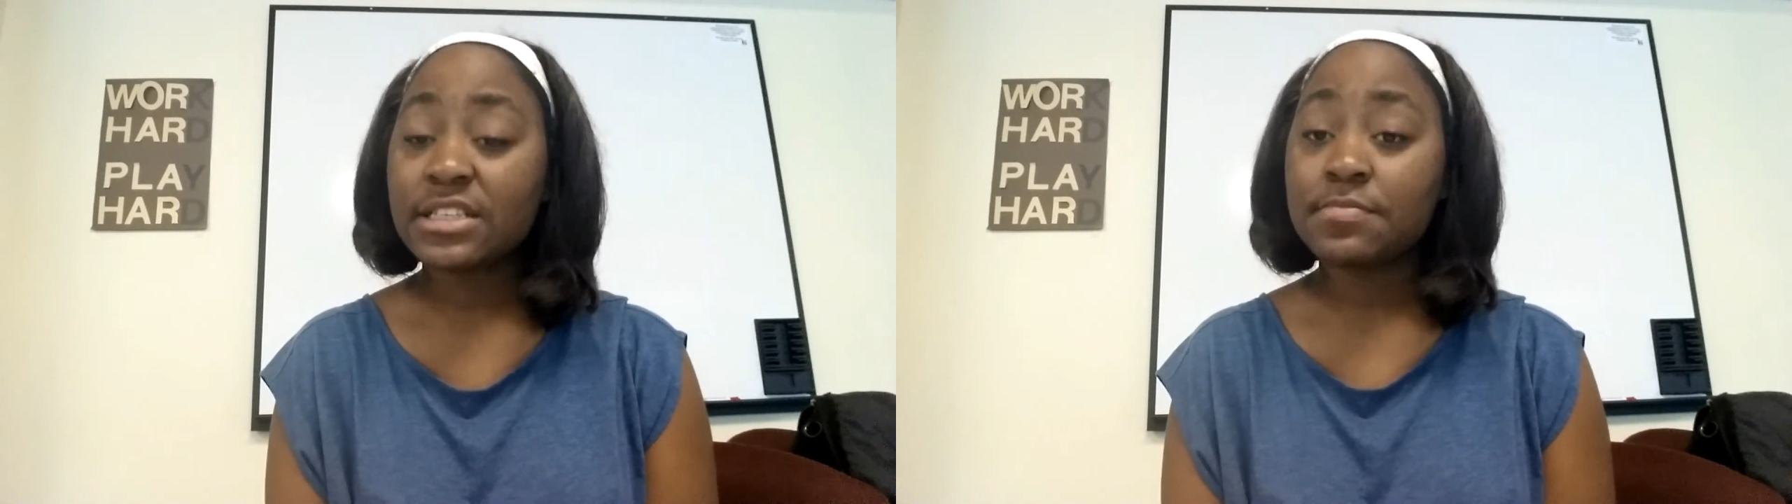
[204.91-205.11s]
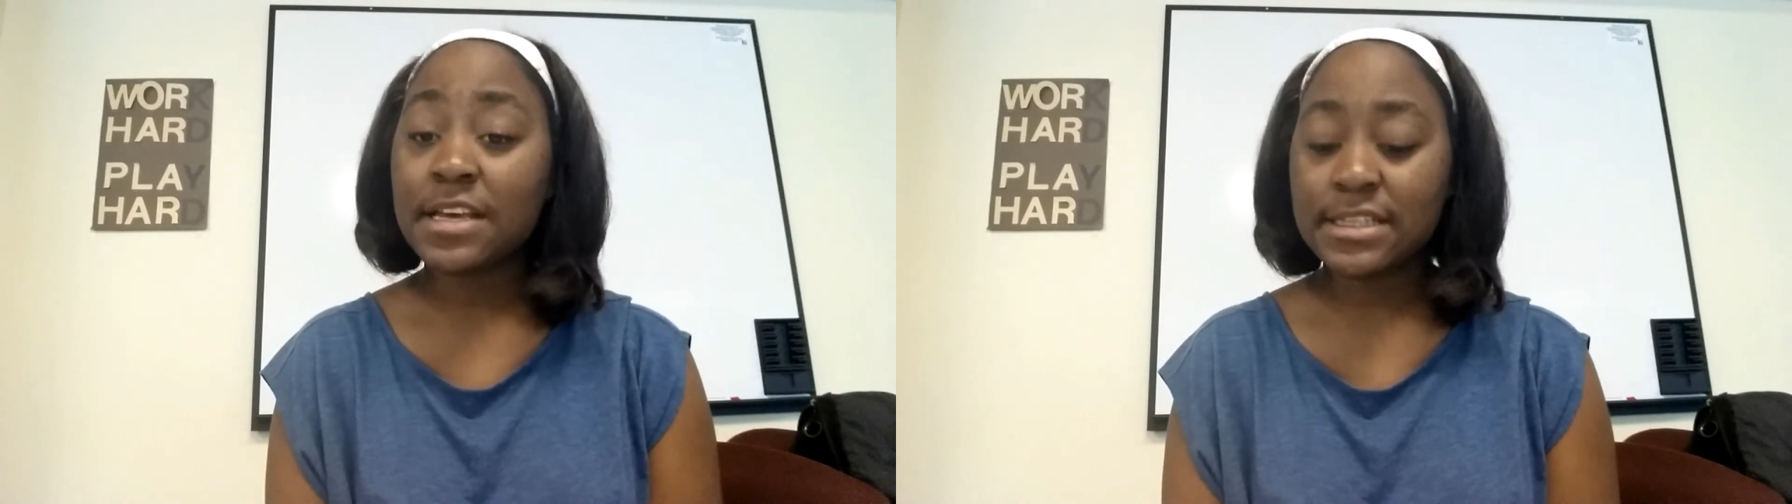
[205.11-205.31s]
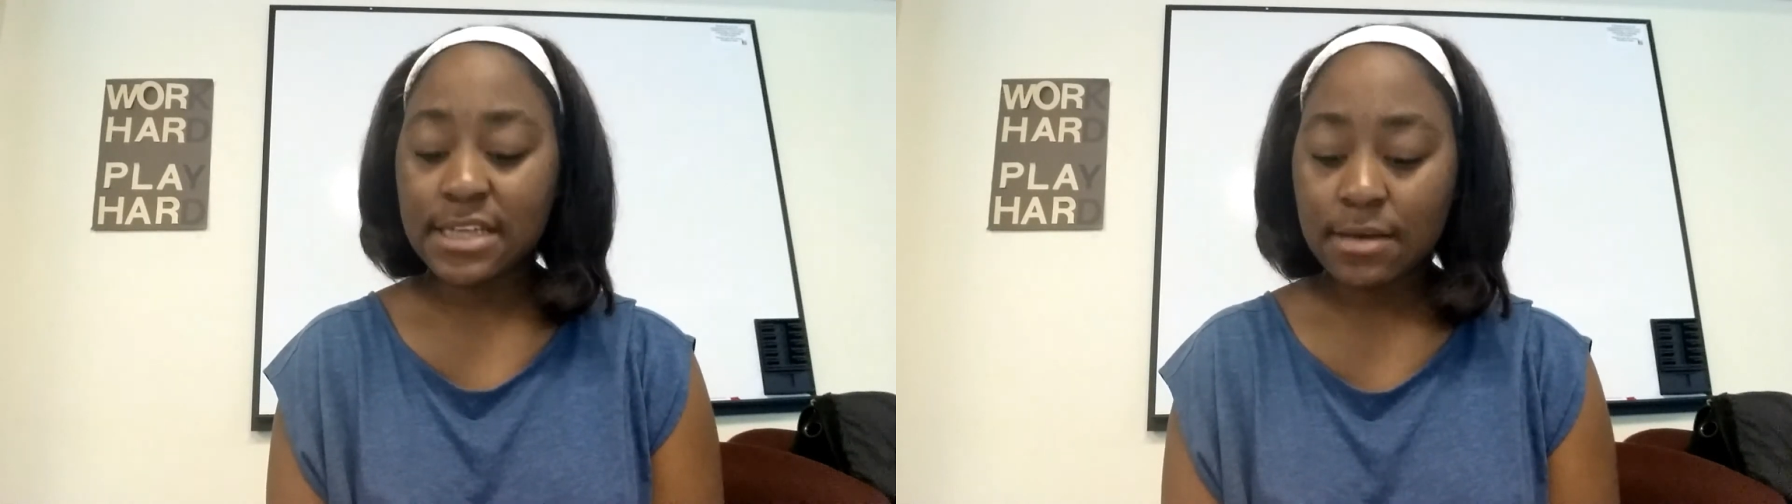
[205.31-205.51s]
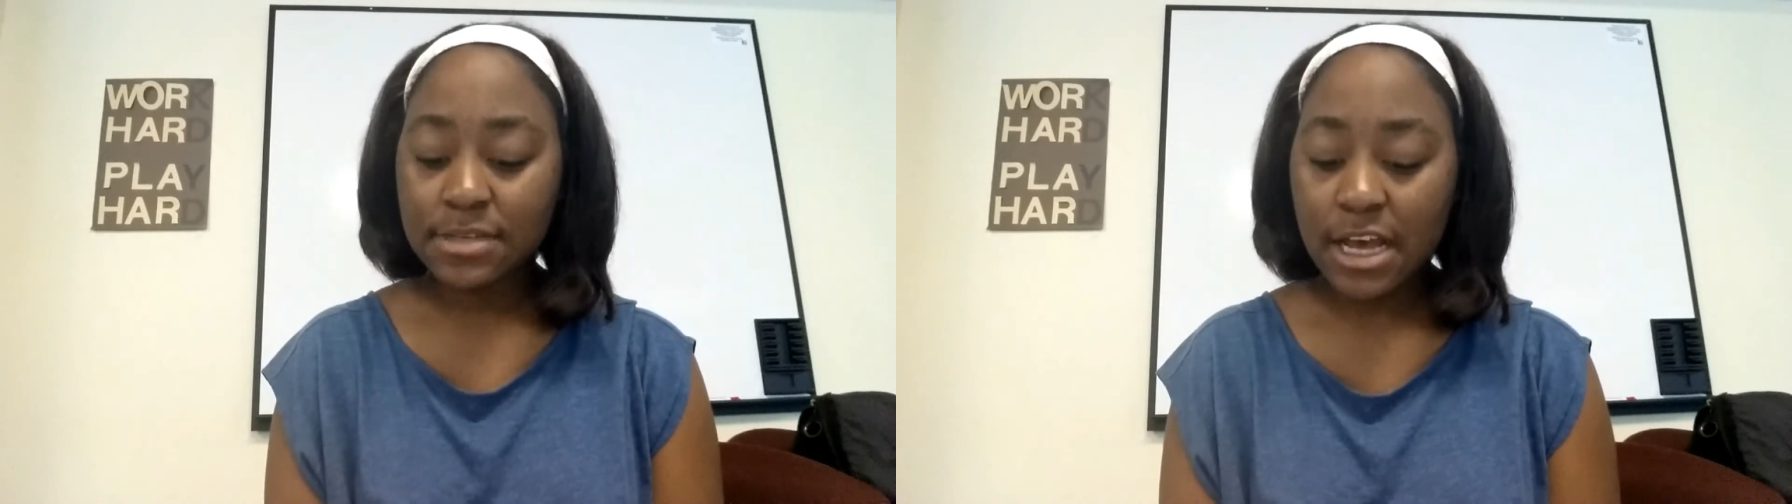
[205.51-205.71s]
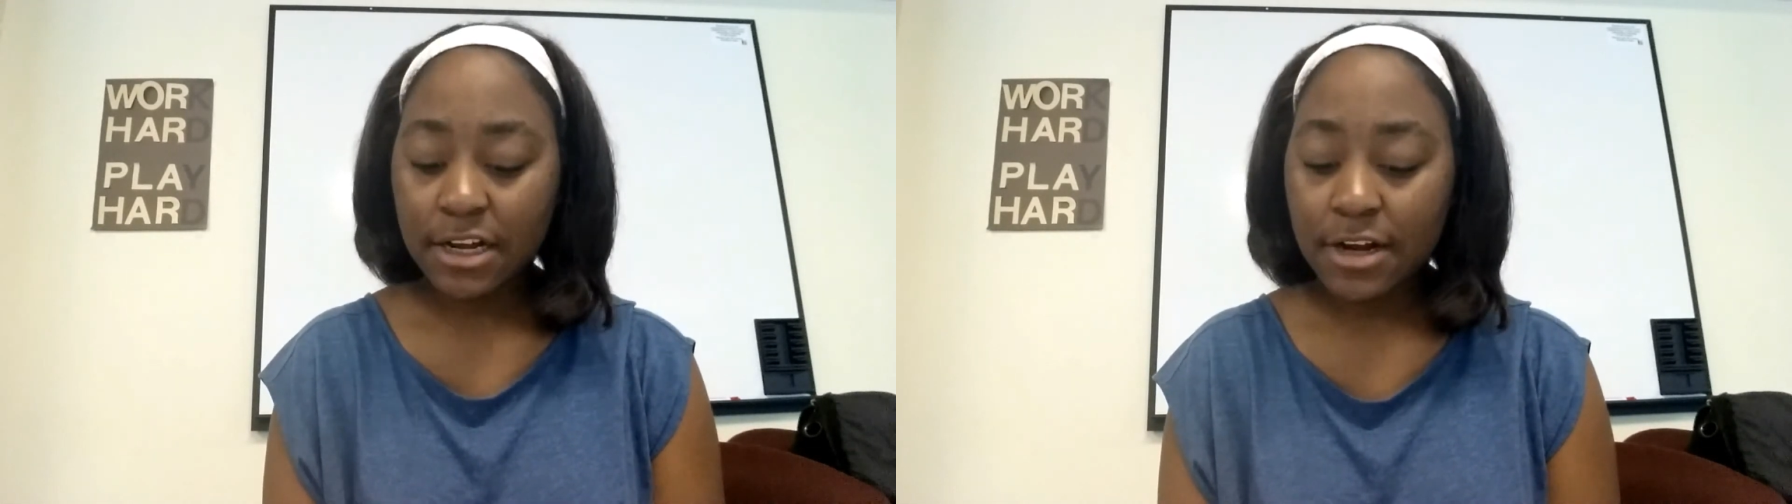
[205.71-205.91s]
space-time
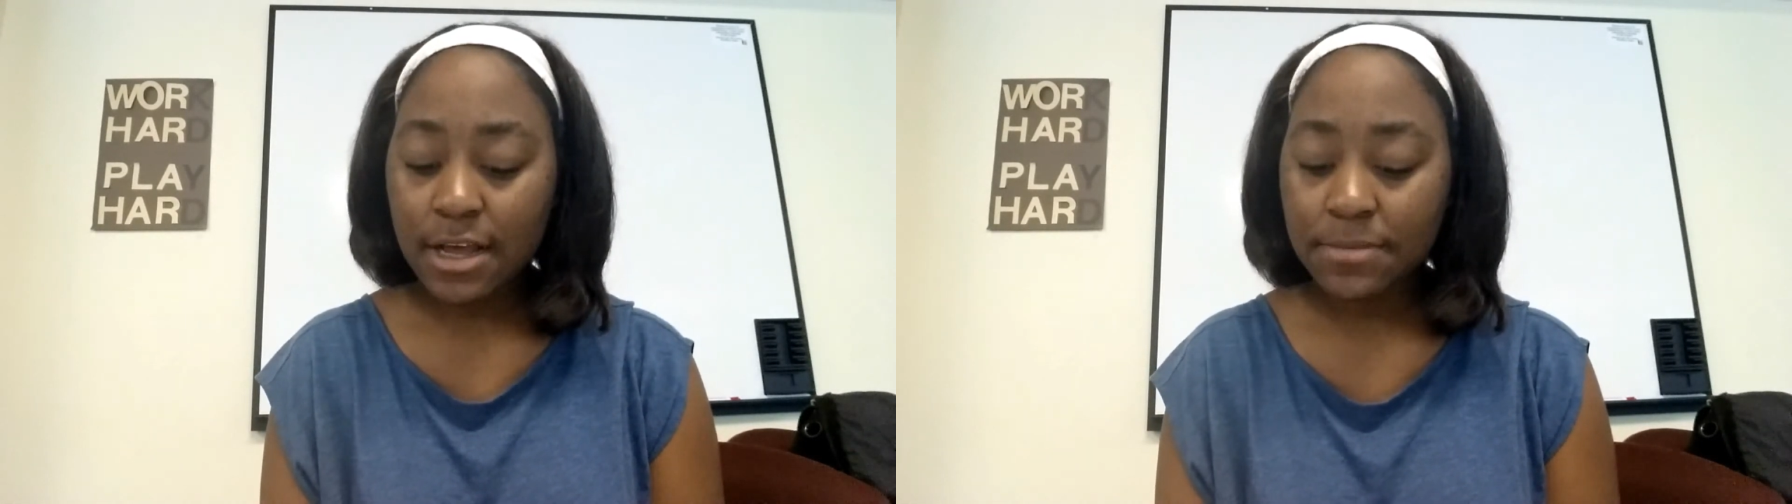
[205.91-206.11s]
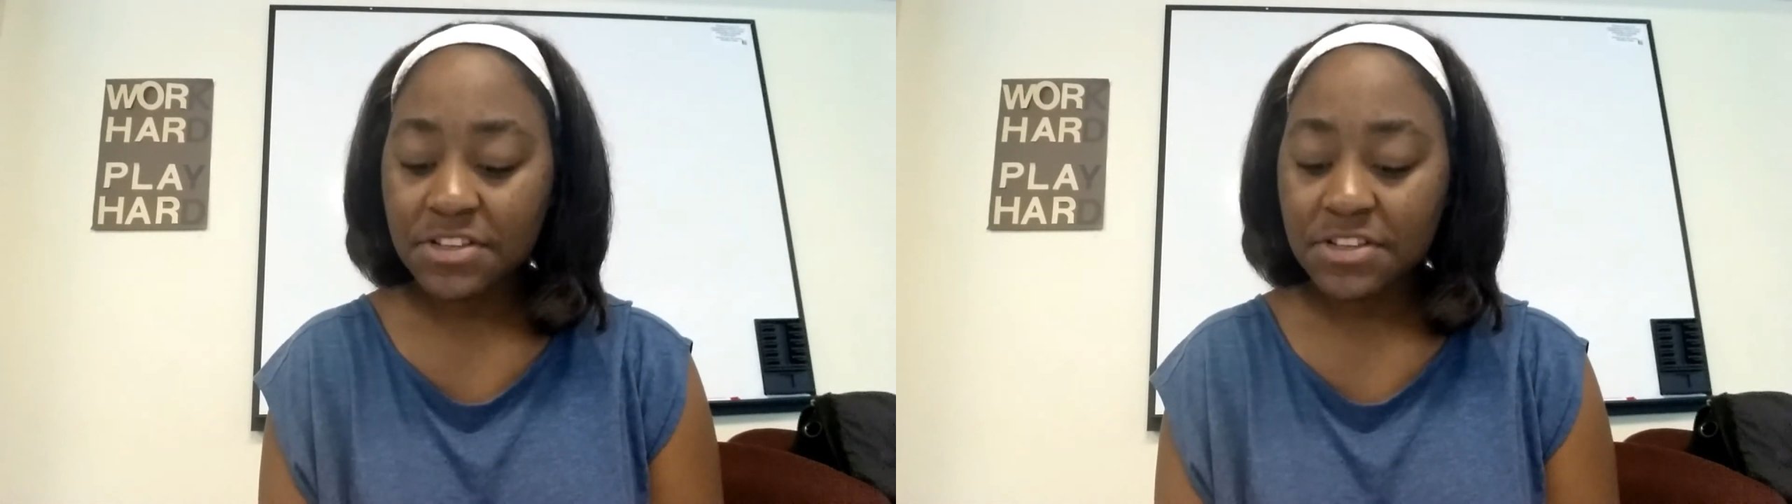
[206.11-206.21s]
diagram,